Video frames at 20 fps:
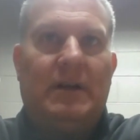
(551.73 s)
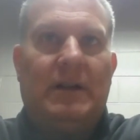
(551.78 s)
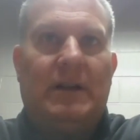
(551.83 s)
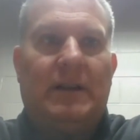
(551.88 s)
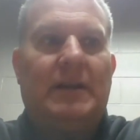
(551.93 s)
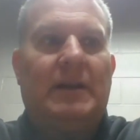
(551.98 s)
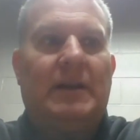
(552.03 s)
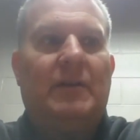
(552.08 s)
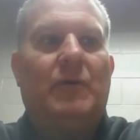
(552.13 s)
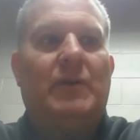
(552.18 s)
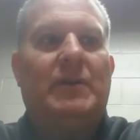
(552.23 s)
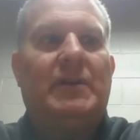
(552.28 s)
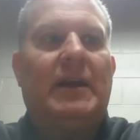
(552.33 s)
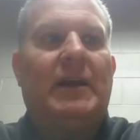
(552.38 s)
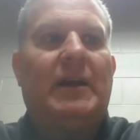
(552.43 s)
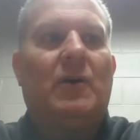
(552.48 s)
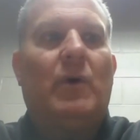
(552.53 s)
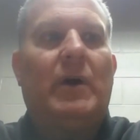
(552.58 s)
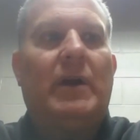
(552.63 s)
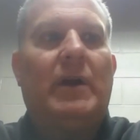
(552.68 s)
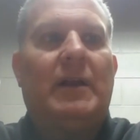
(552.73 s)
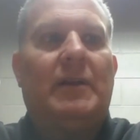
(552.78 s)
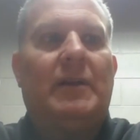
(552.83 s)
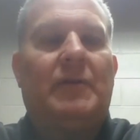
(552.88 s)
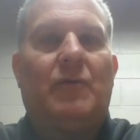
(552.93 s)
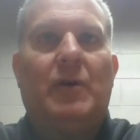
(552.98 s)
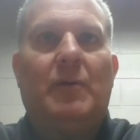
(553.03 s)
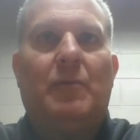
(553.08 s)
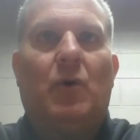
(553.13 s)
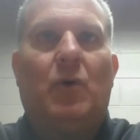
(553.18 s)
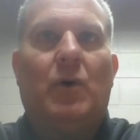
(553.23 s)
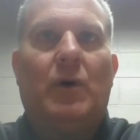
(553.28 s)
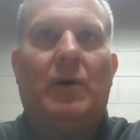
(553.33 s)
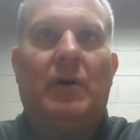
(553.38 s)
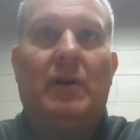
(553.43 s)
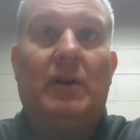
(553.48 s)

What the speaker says: I think if we take away that 3-pointer,